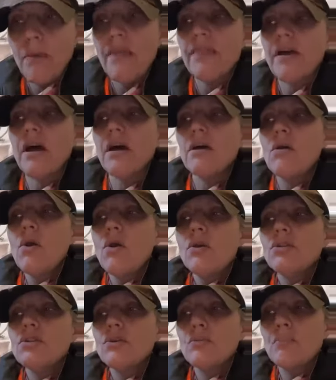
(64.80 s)
mother
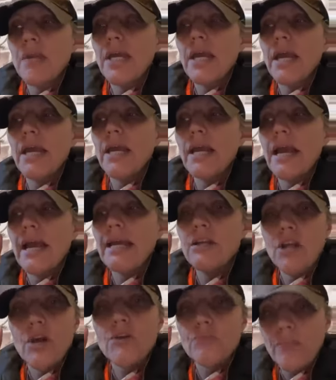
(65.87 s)
to being a
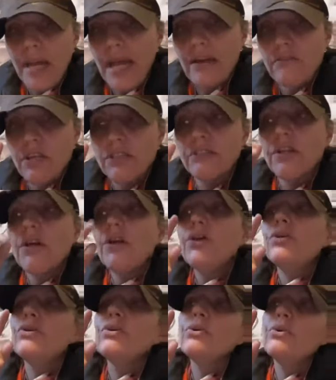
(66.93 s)
lone parent.
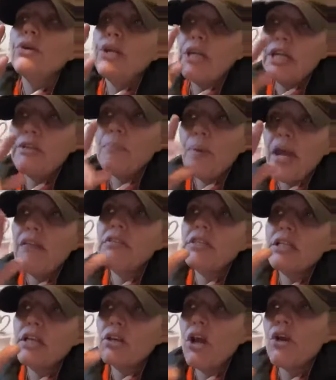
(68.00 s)
You either
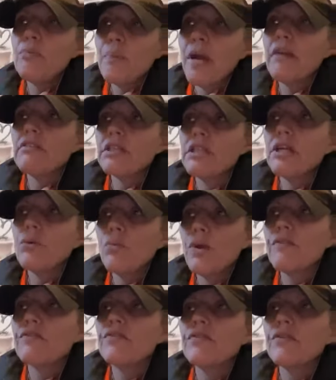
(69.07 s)
parenting, co-parenting
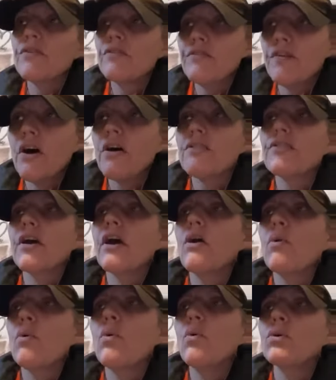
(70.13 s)
with the
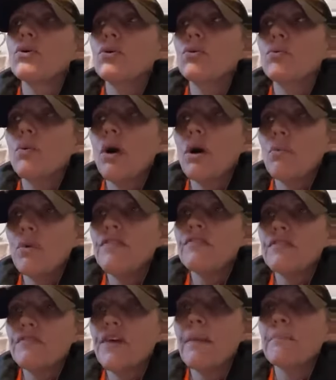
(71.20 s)
father, or you are
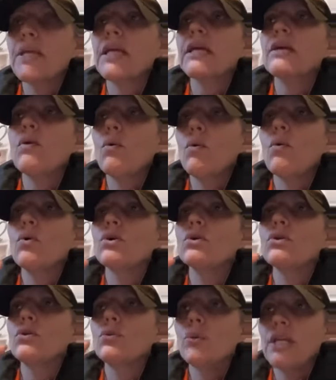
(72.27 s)
with the family, or
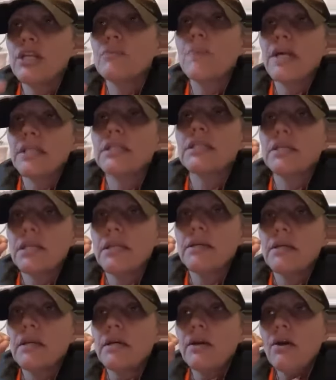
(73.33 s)
you
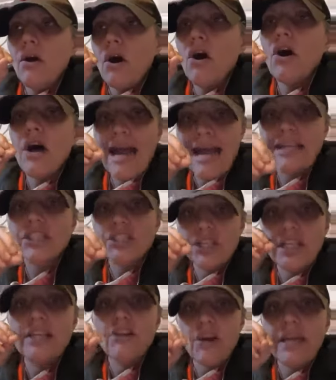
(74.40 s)
independently are
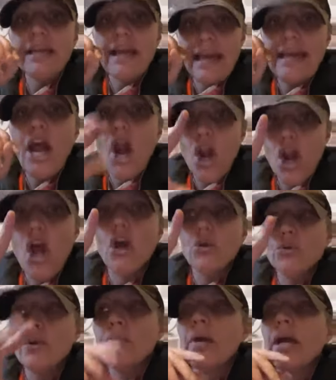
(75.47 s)
actually like a
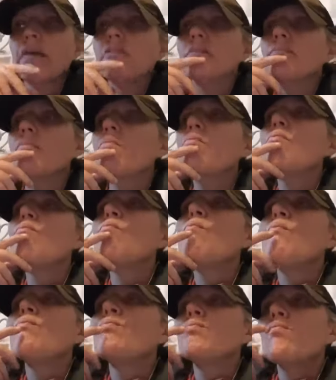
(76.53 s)
lone parent.
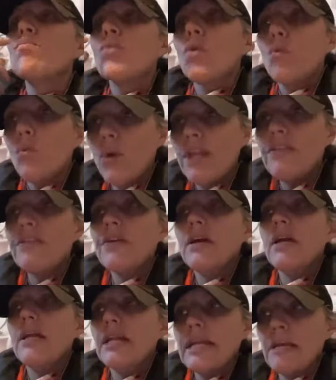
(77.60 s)
With
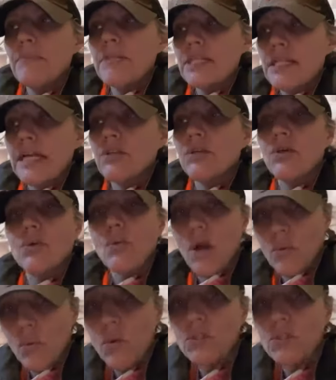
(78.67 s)
Liam and Daniel, I